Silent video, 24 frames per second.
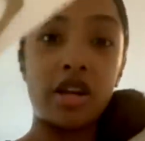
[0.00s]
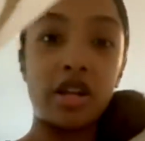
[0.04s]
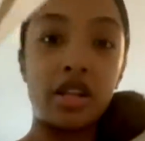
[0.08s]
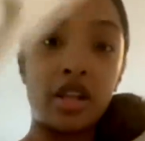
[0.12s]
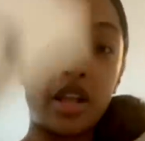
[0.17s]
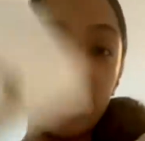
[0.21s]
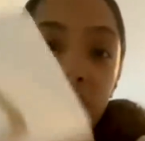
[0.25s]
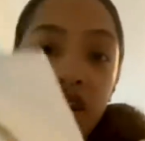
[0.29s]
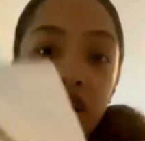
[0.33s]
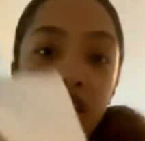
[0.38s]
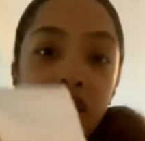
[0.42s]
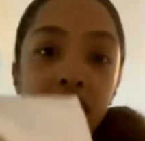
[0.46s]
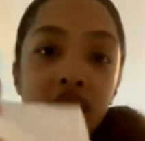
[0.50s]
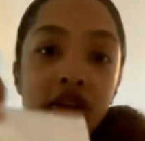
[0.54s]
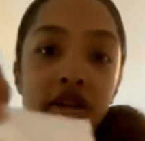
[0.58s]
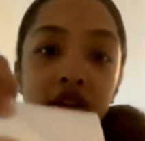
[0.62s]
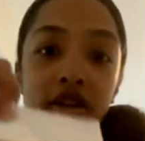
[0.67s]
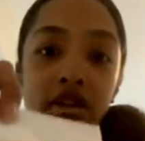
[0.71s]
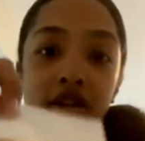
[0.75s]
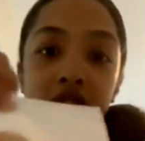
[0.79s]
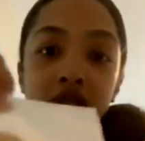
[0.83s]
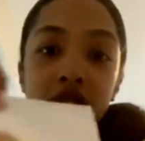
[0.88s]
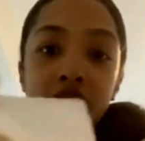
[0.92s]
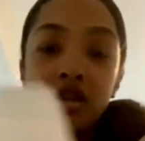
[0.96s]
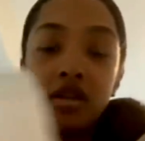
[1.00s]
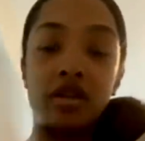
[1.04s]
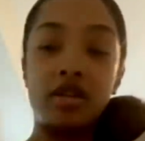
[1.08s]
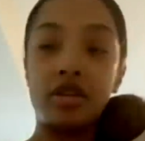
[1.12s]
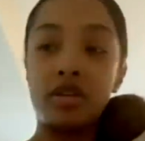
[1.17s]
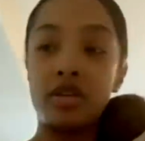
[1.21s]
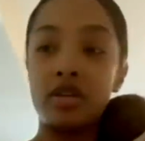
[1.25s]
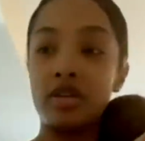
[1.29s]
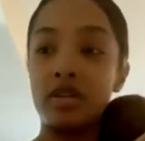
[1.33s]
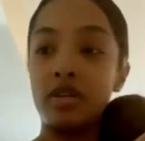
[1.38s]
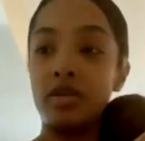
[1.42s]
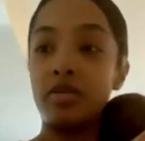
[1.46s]
and like
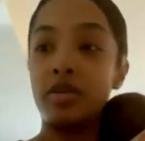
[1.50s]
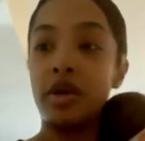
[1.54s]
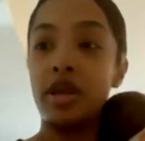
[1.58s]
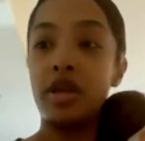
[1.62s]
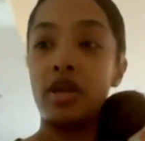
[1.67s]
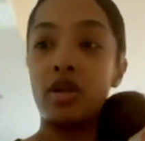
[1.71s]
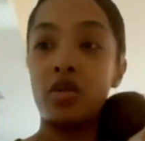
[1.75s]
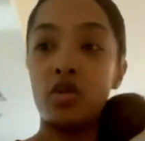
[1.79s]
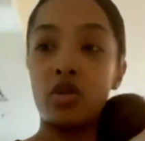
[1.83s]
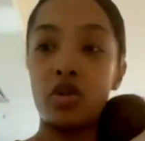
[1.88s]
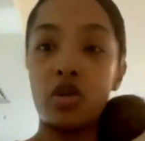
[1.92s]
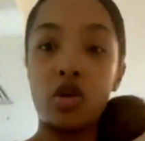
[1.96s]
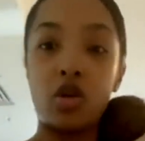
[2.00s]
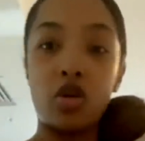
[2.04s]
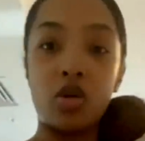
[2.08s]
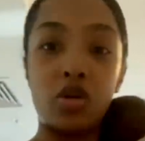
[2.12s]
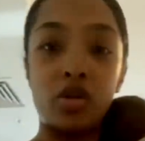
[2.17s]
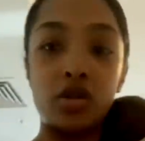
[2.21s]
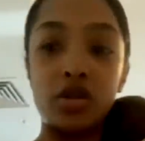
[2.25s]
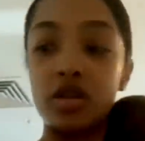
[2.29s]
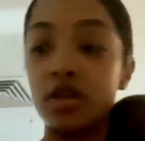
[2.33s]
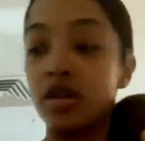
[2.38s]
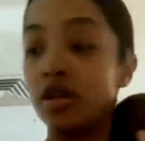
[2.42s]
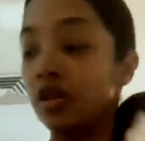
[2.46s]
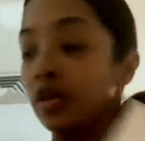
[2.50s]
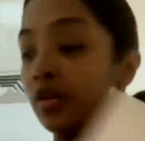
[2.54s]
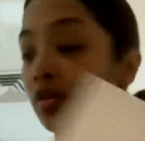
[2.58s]
painted with gold.